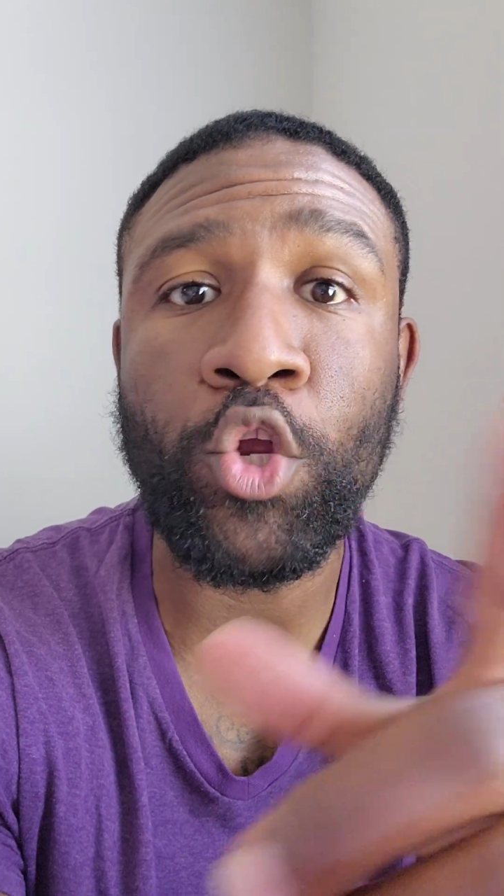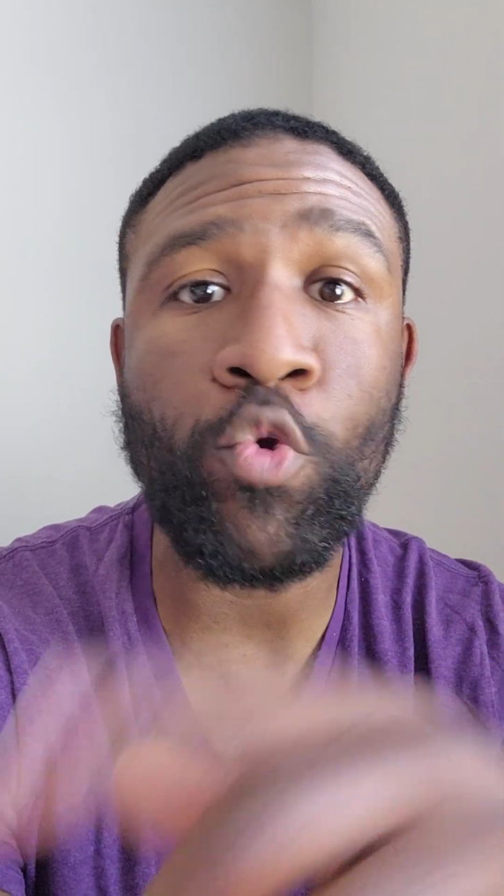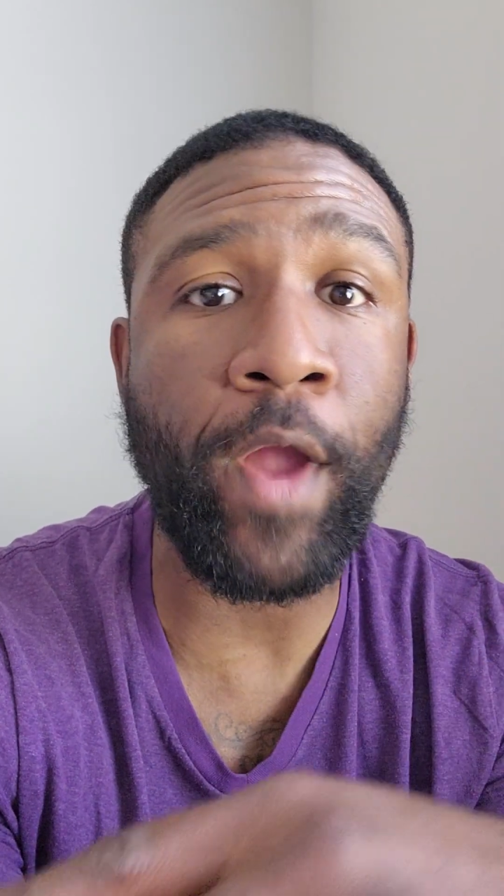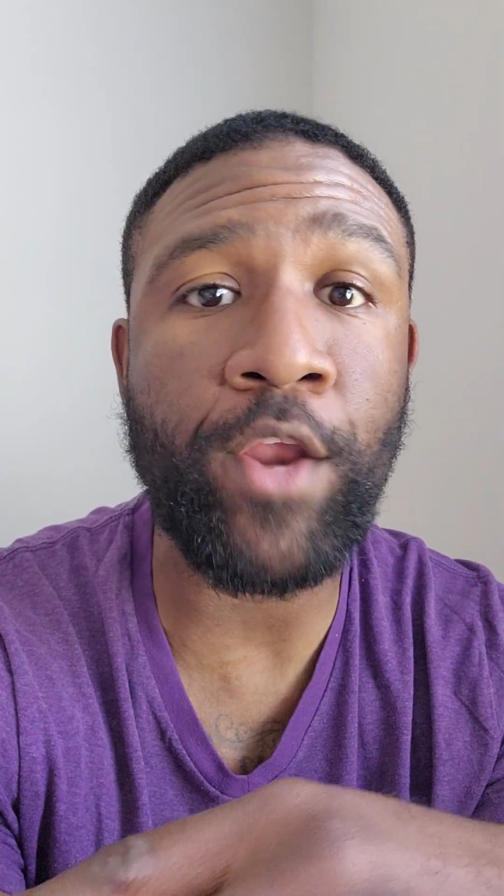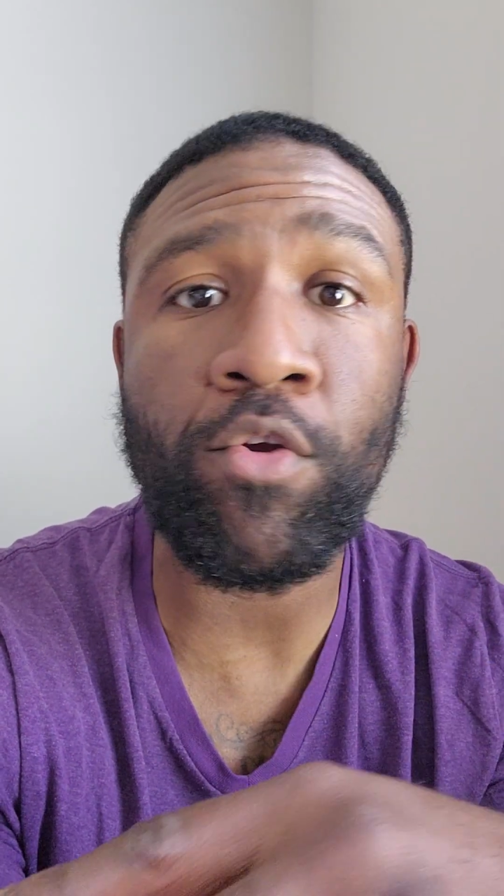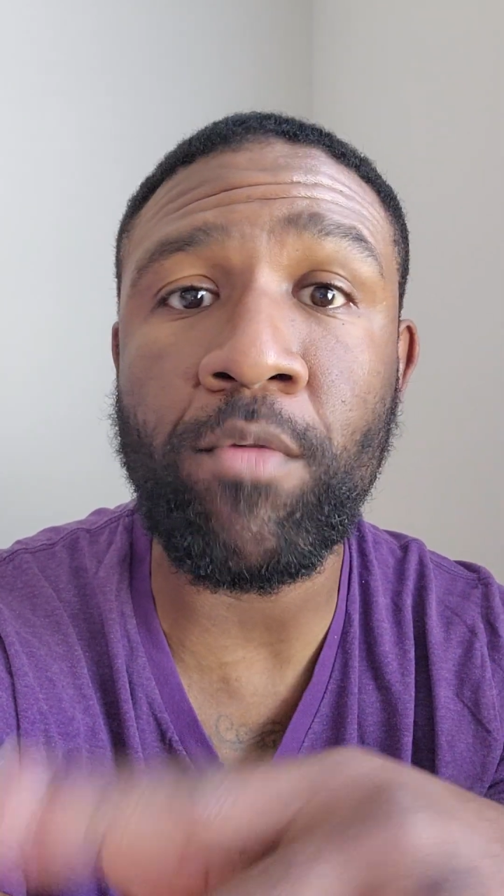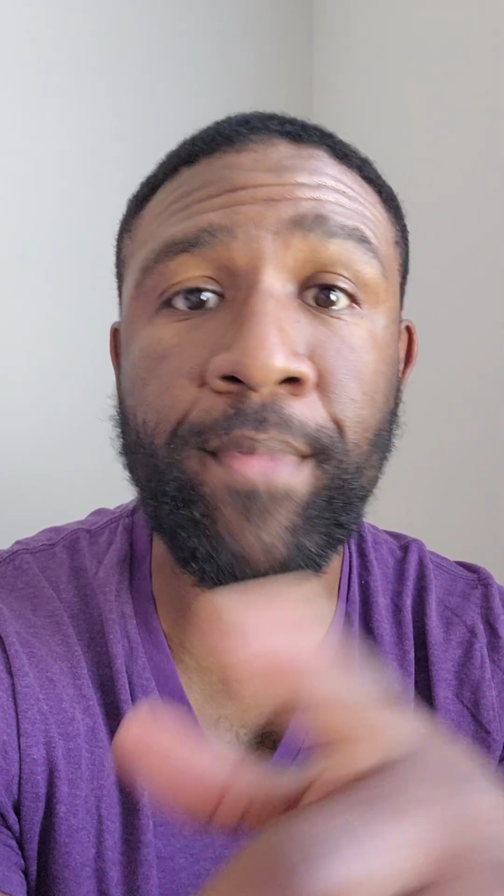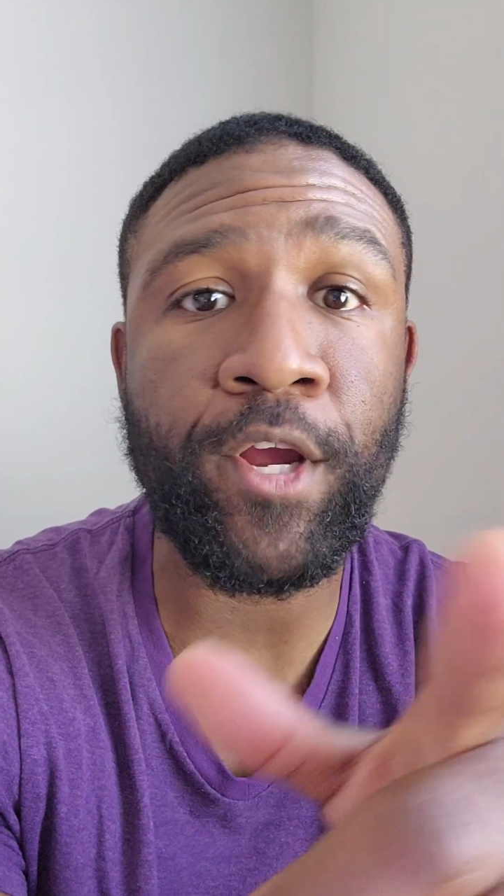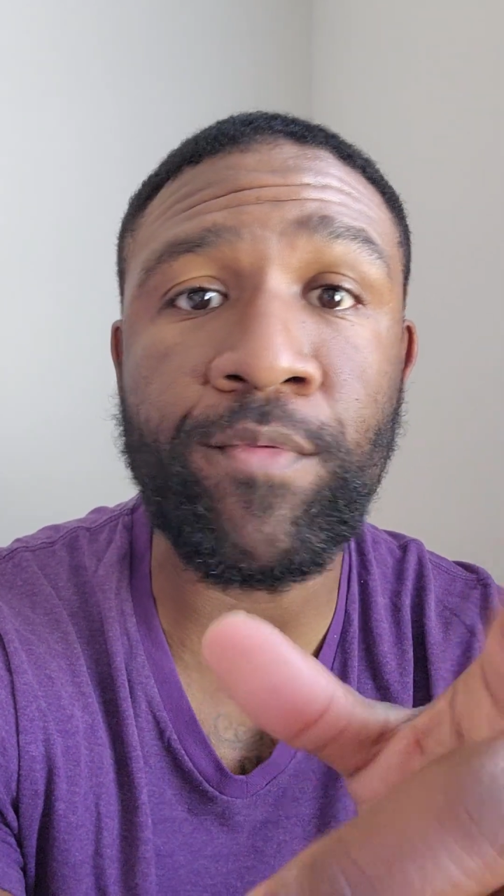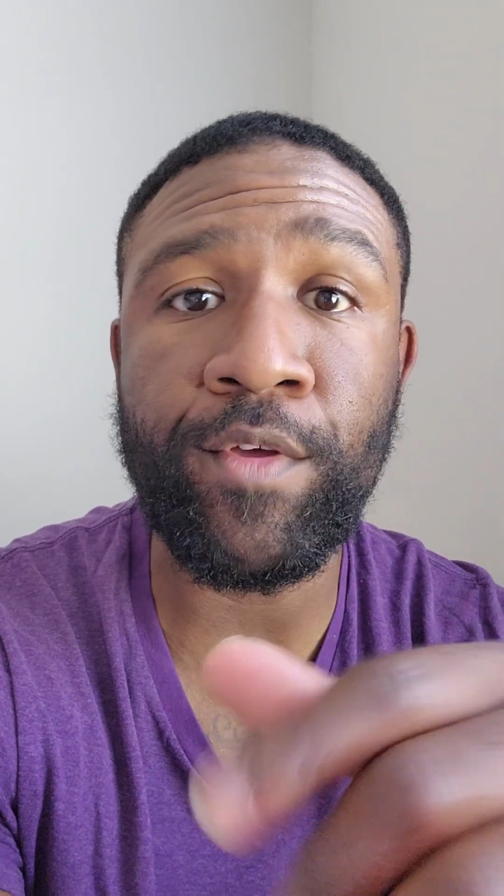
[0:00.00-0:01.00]
greater or
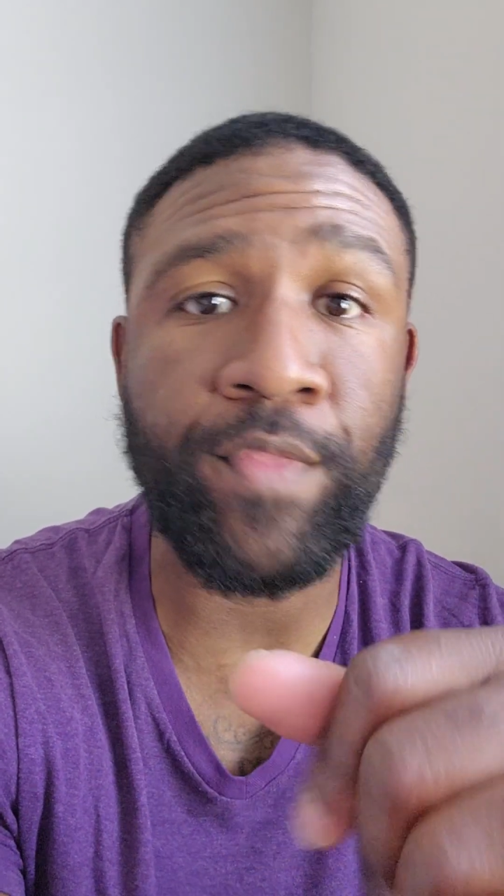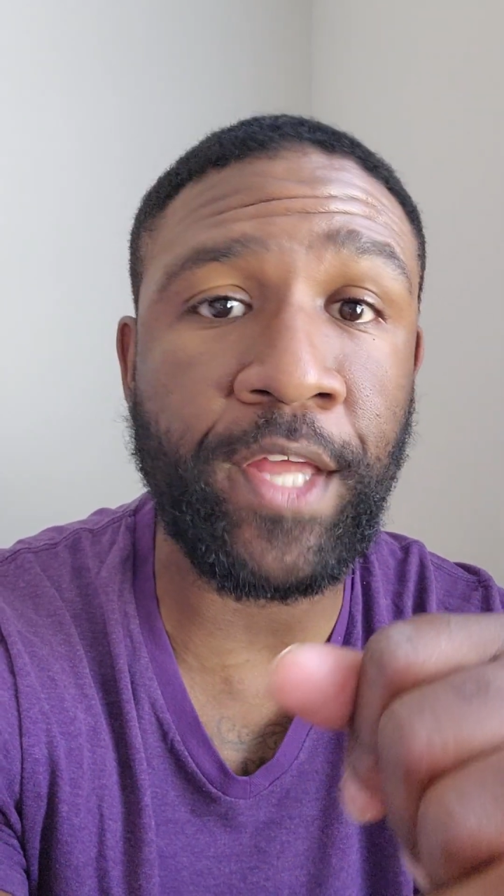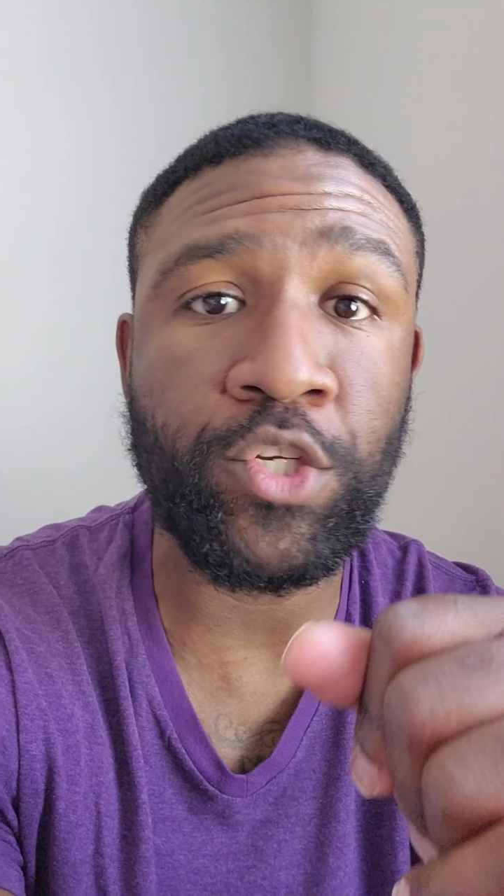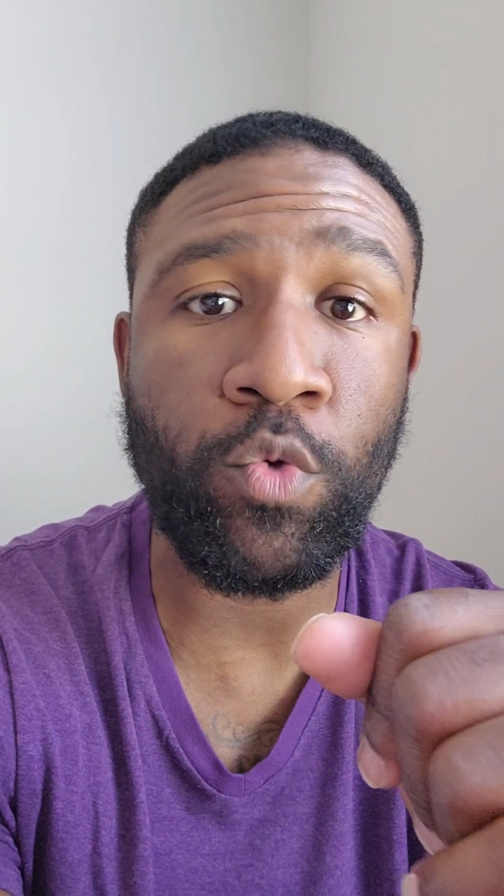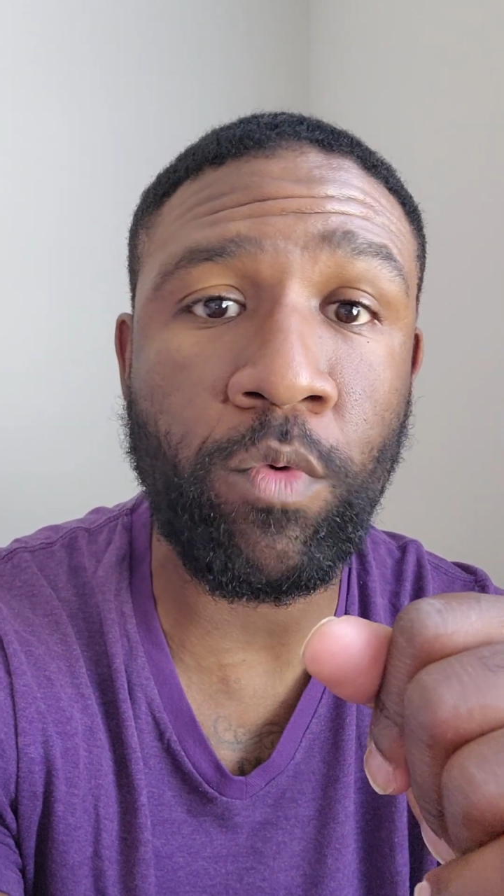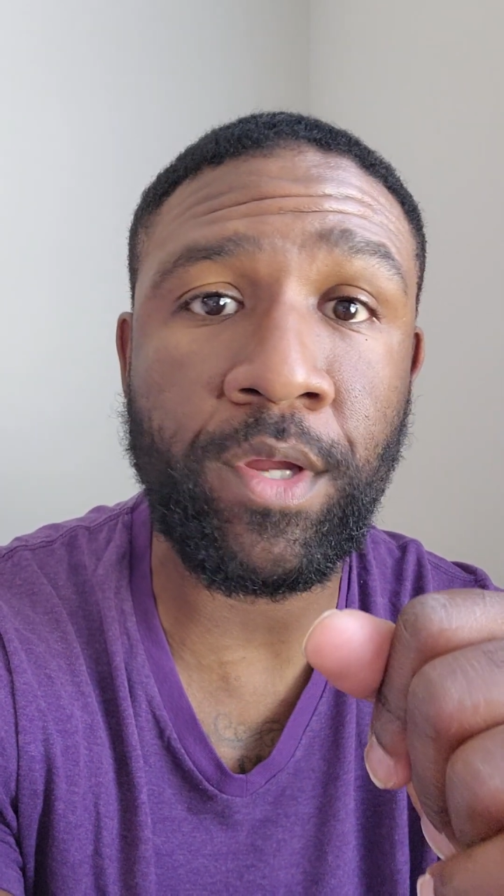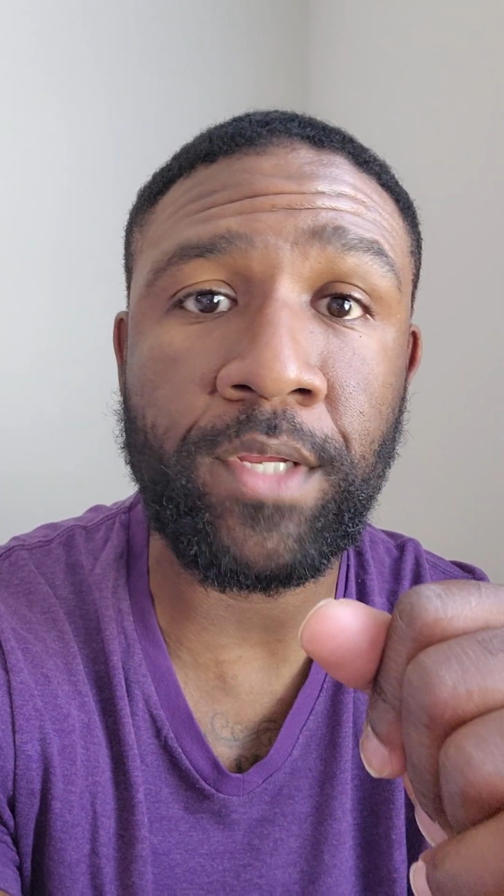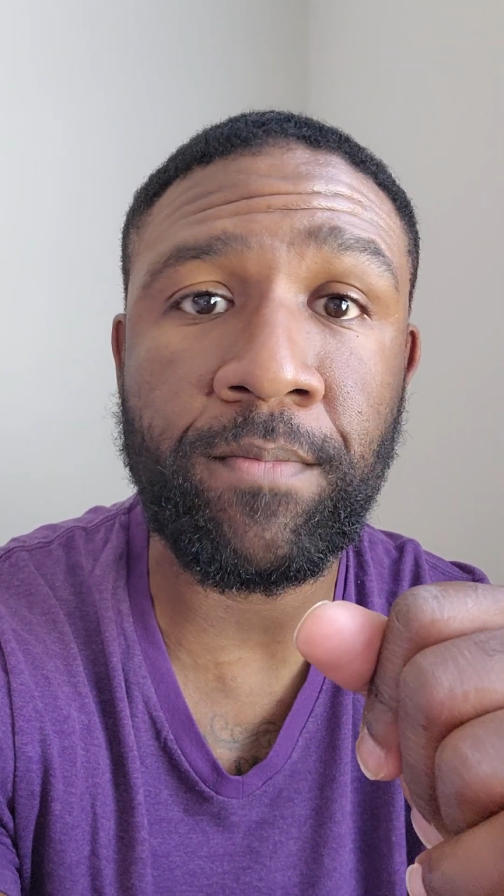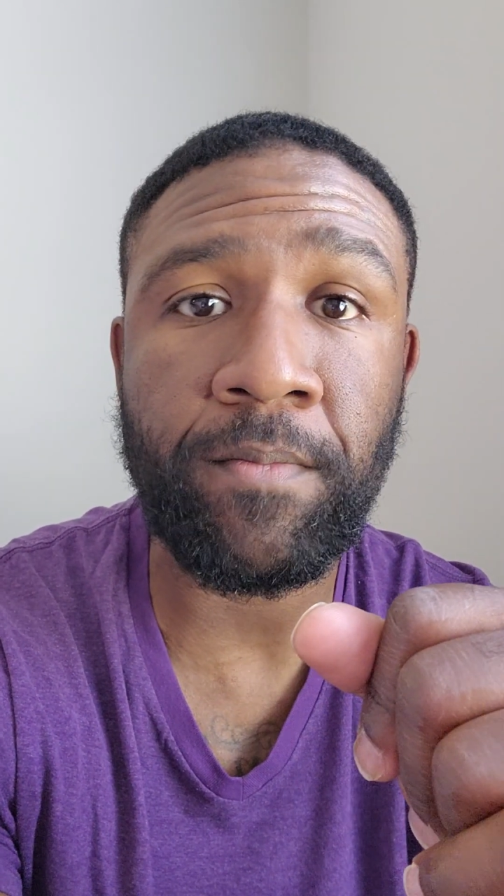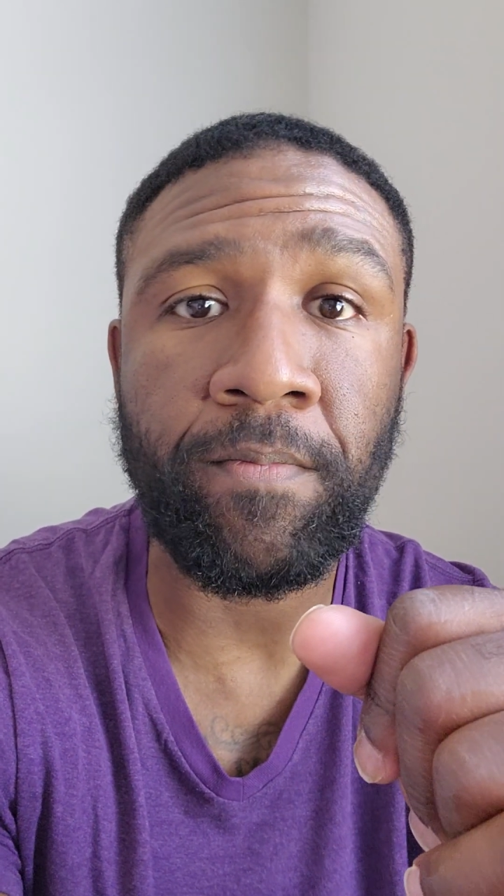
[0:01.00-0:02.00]
bigger than that you
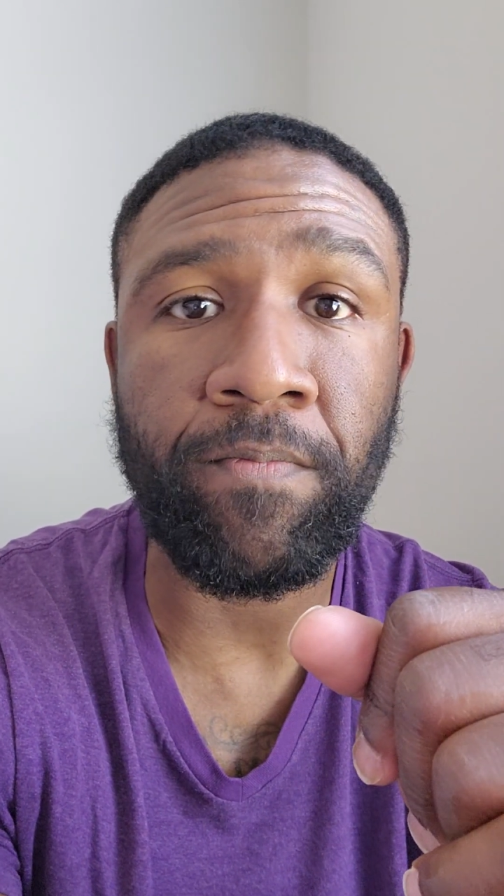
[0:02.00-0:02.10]
wanted.